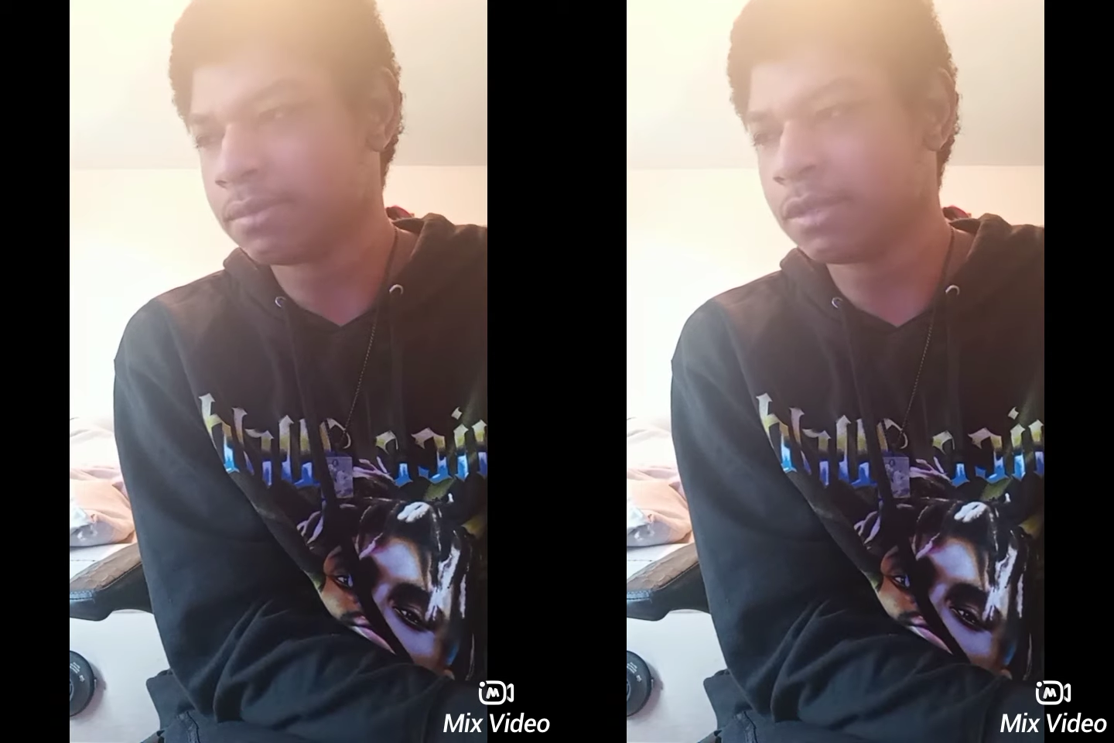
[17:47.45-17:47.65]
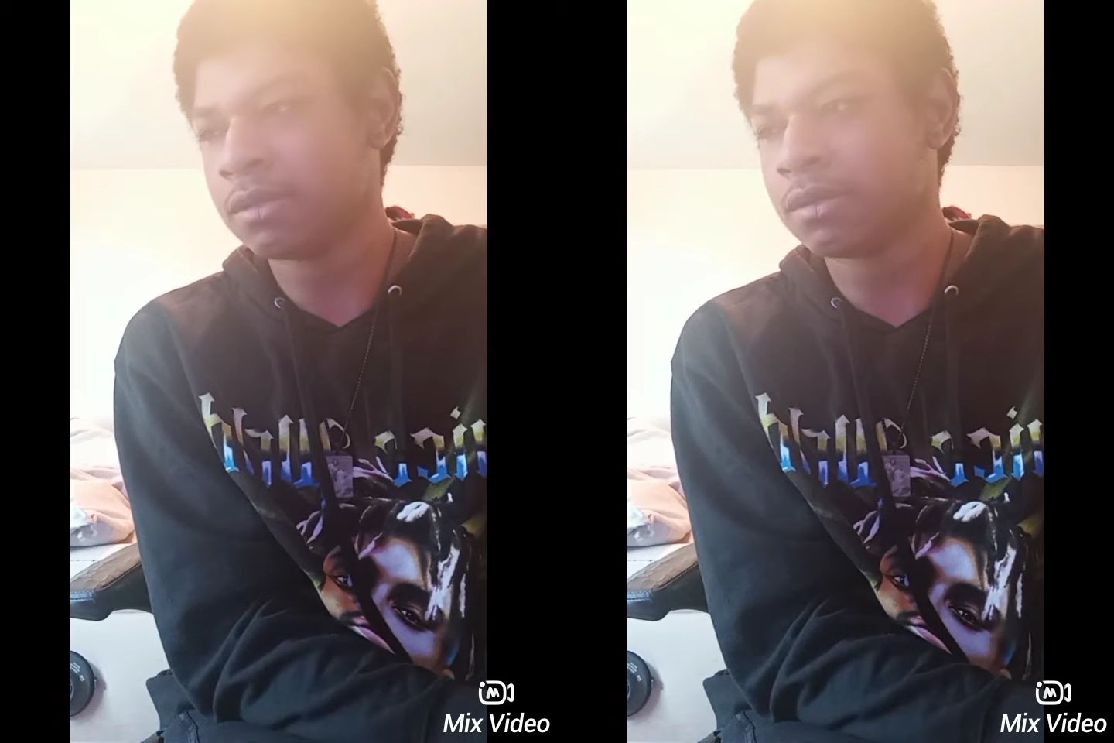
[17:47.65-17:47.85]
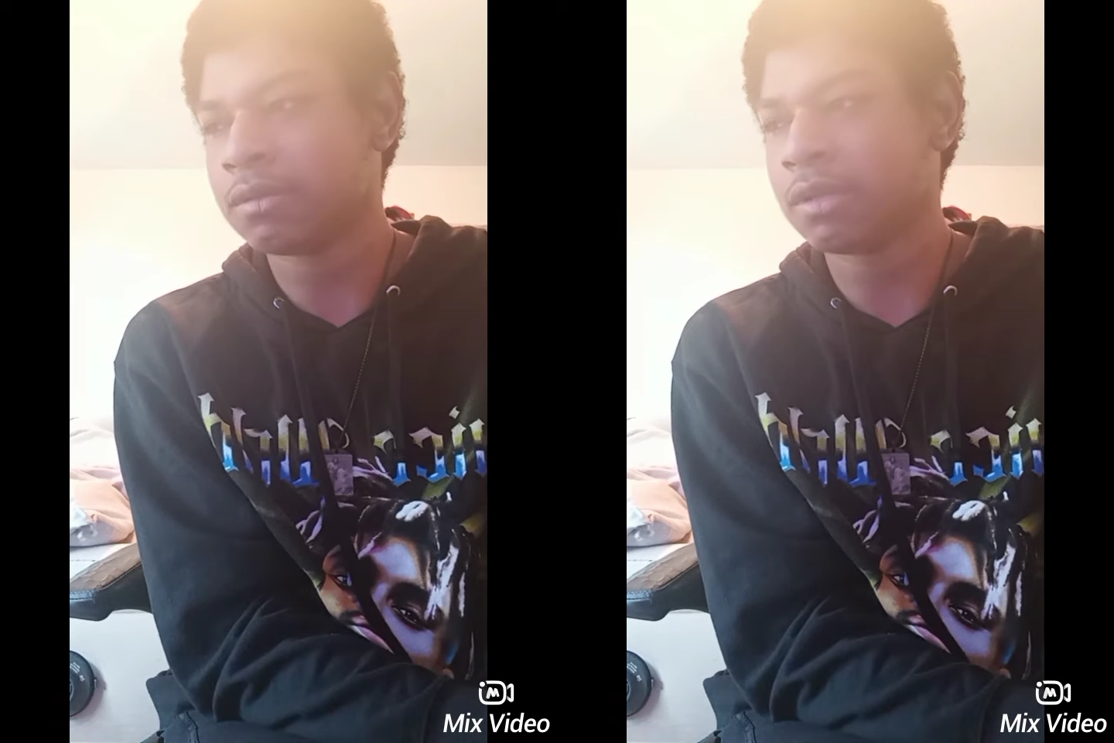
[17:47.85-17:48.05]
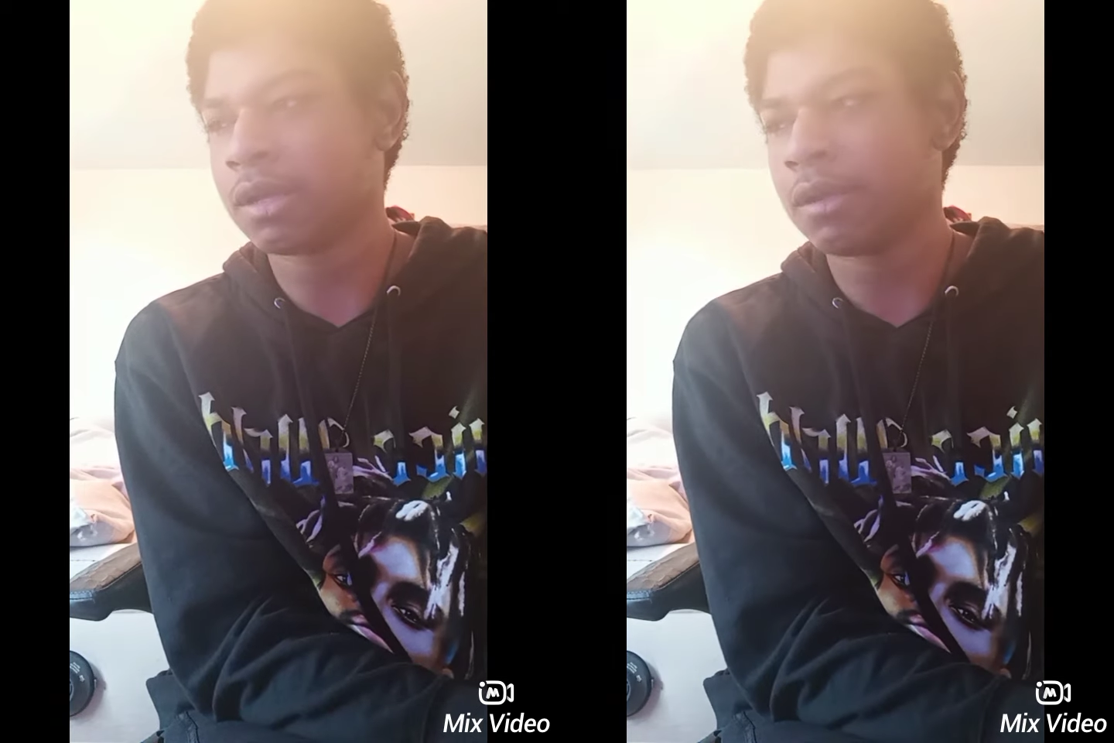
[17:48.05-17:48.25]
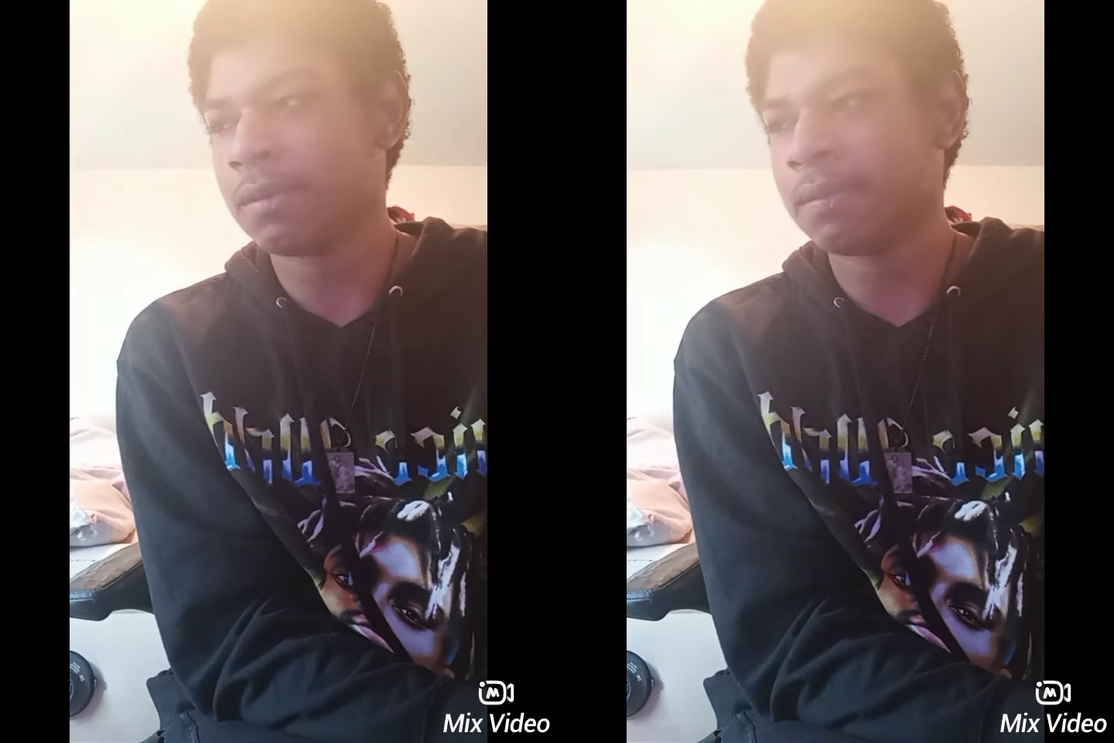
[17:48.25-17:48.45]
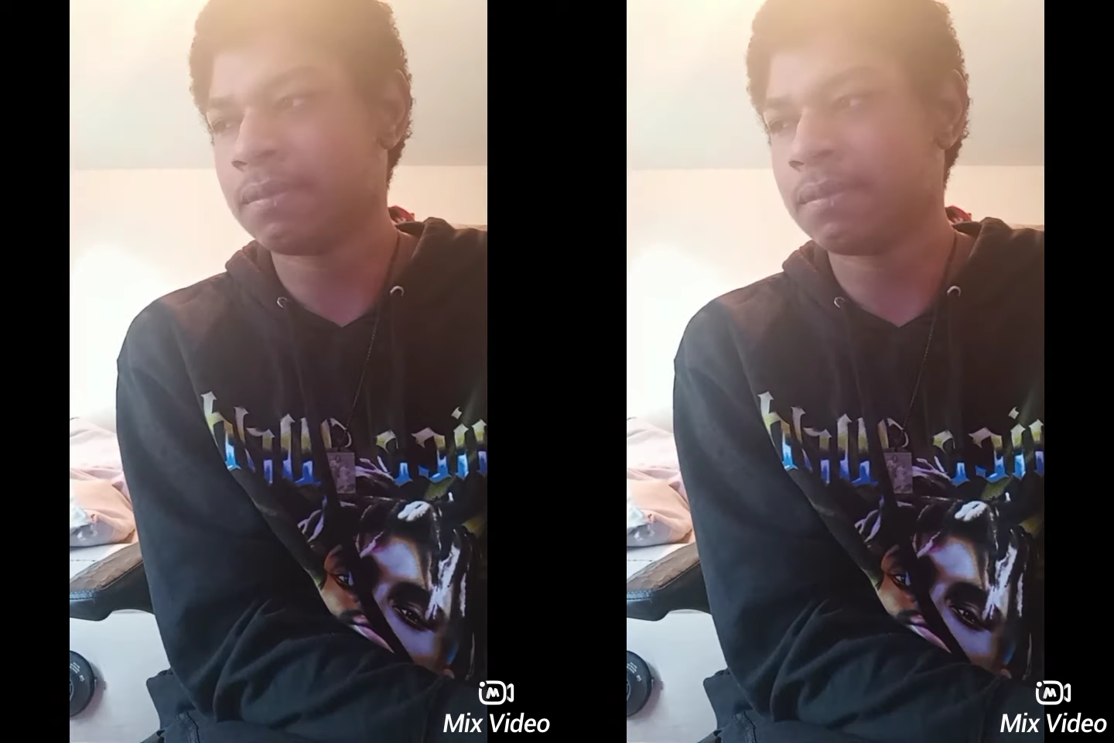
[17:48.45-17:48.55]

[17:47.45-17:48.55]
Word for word: you know, like